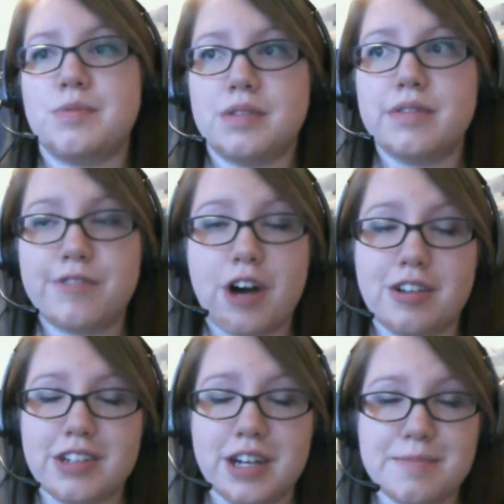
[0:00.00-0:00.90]

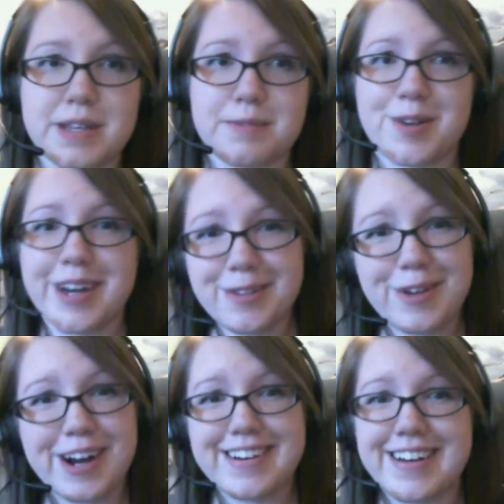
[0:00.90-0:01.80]
fall comes up so I can
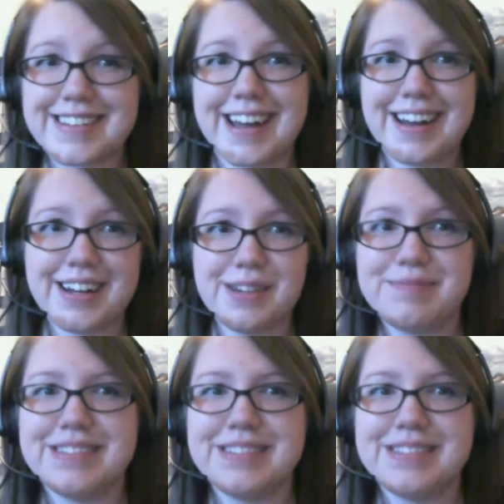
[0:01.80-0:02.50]
wear it all the time.